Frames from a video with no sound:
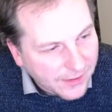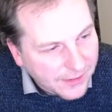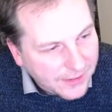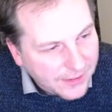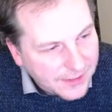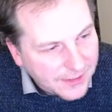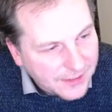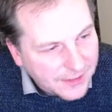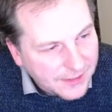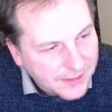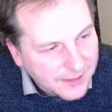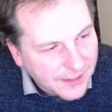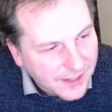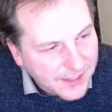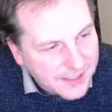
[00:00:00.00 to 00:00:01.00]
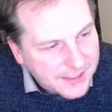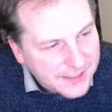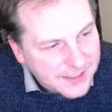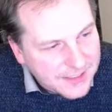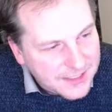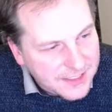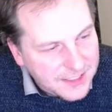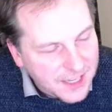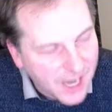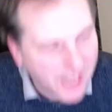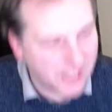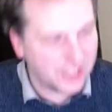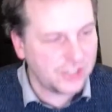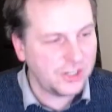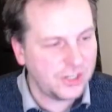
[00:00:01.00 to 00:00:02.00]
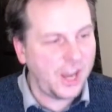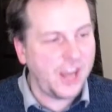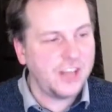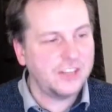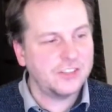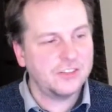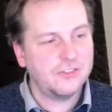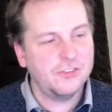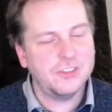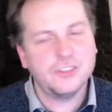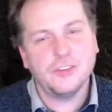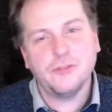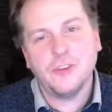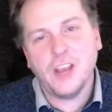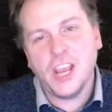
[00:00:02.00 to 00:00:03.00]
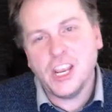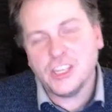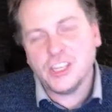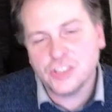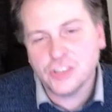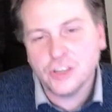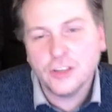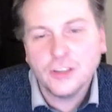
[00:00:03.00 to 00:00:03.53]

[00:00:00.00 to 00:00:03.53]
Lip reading: ESCH. Christopher H.